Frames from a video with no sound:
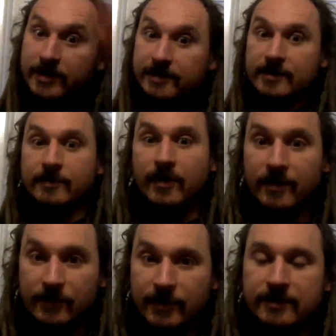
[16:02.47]
them
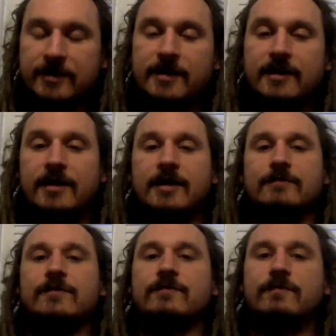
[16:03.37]
all at once. And
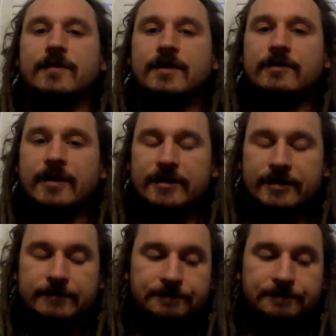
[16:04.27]
it was really crazy.